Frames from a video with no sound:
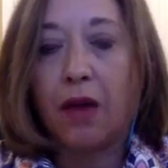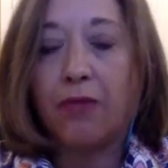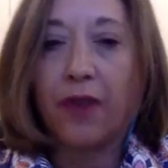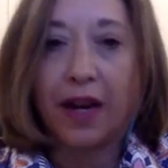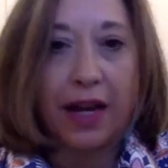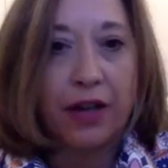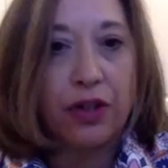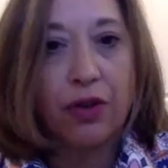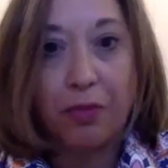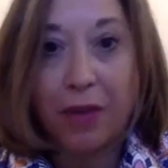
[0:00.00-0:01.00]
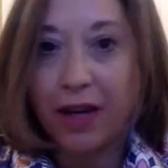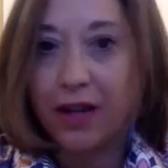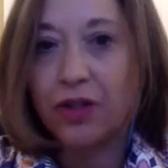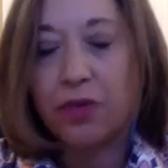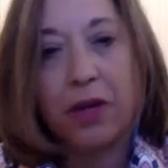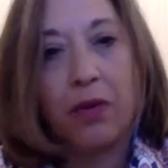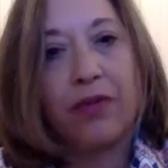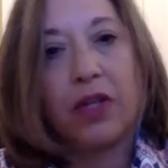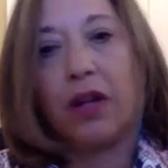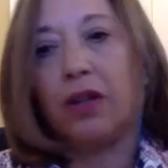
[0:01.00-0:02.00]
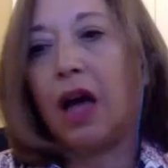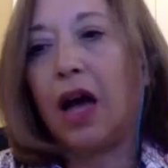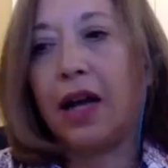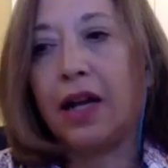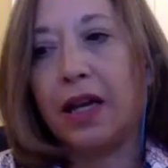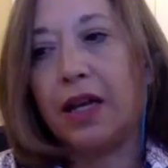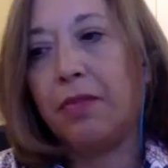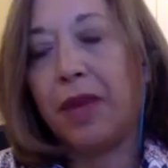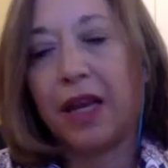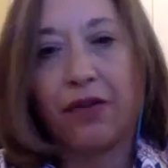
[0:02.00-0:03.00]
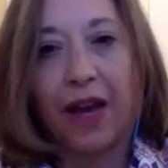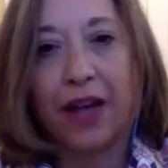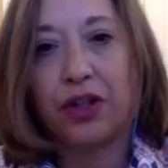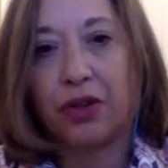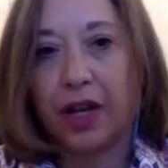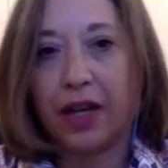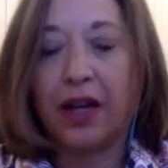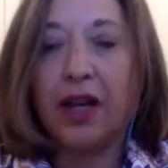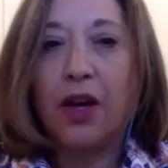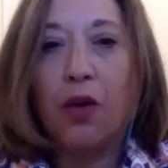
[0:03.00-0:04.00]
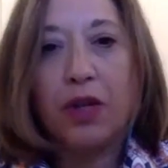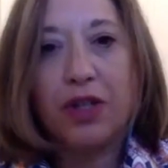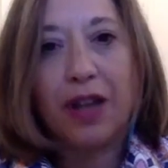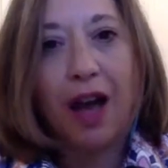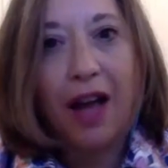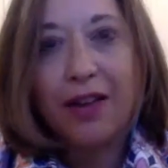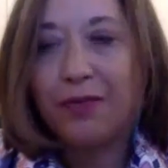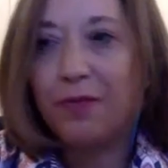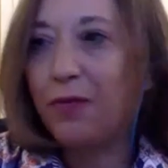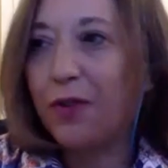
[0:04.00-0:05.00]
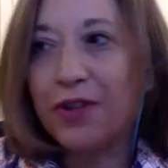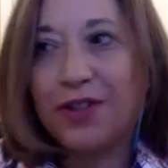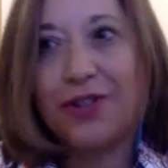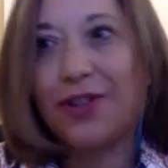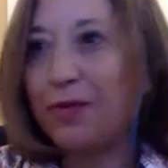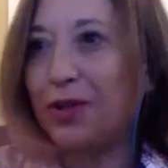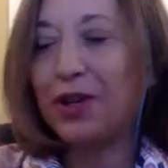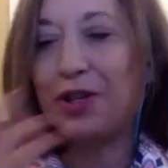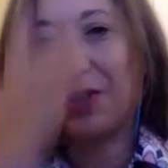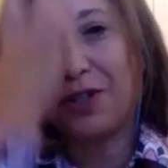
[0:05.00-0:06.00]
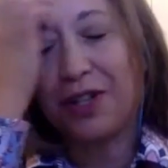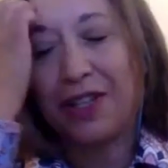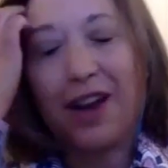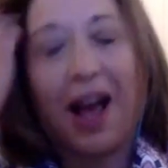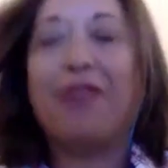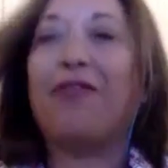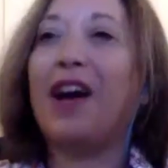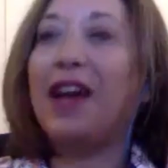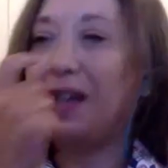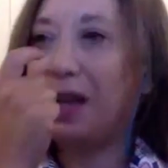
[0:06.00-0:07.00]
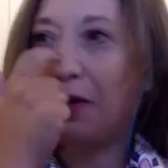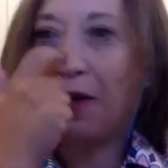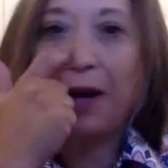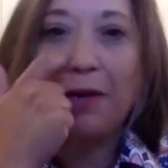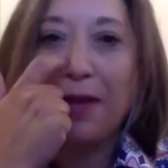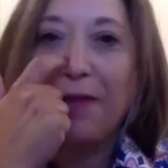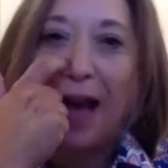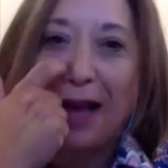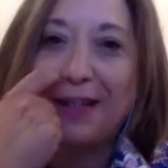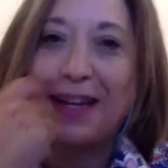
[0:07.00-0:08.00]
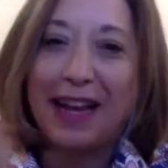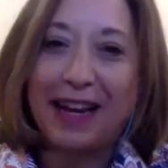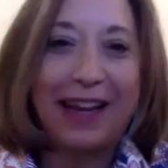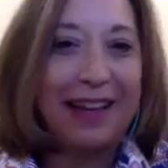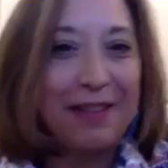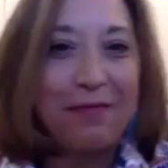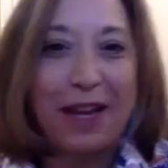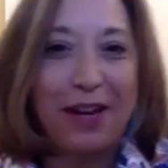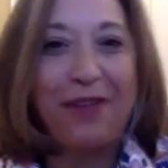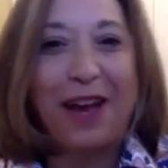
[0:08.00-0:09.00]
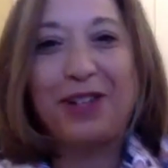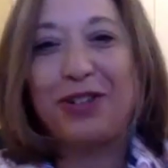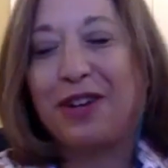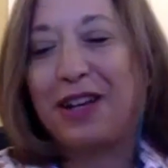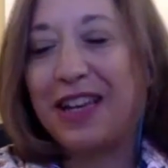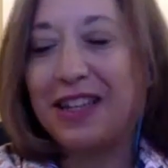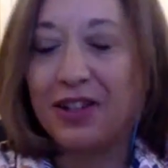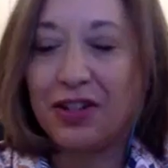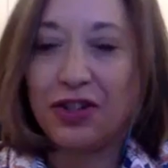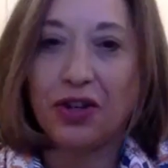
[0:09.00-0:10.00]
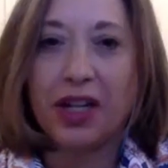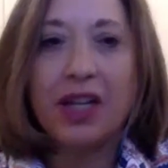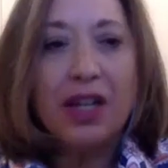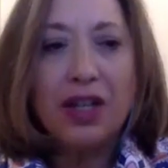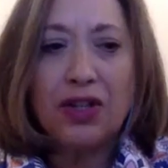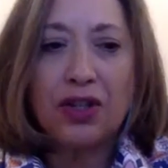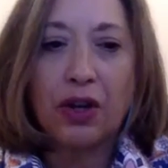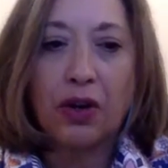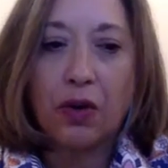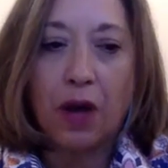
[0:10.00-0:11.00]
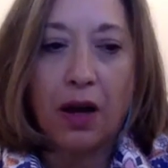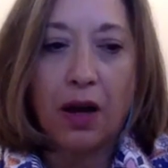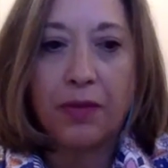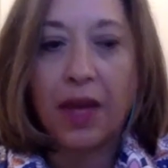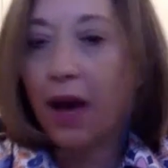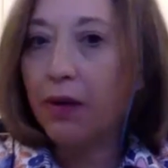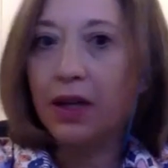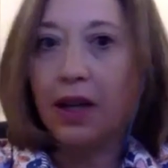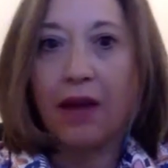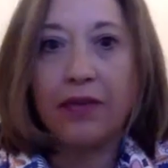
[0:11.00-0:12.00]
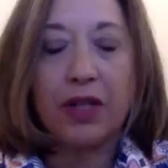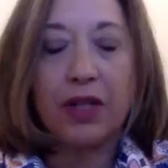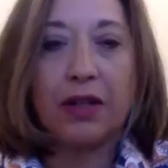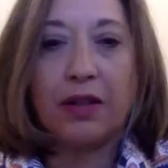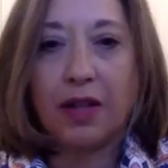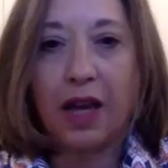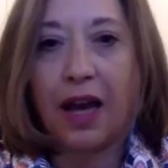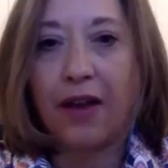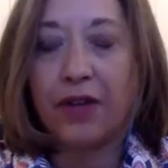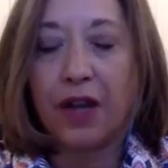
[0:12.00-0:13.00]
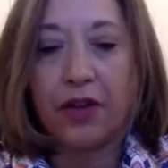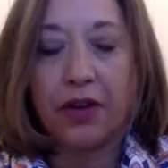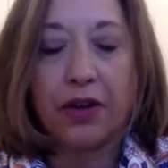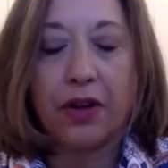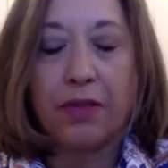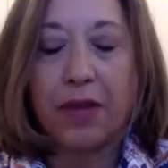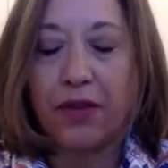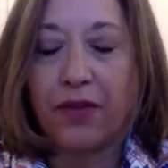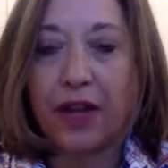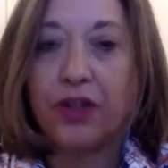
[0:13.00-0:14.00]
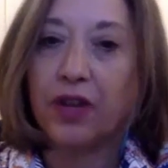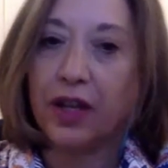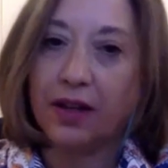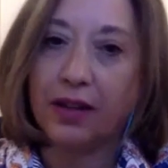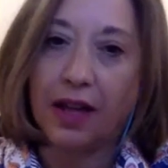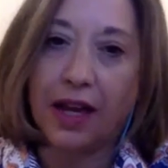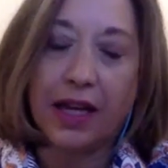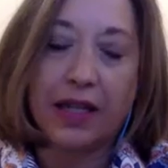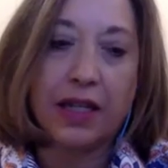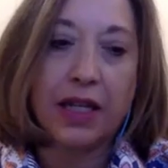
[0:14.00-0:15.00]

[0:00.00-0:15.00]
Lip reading: financial management. We've done a lot in manufacturing, which for some strange reason, I find incredibly fascinating, the manufacturing industry. So I would love to have another manufacturing client.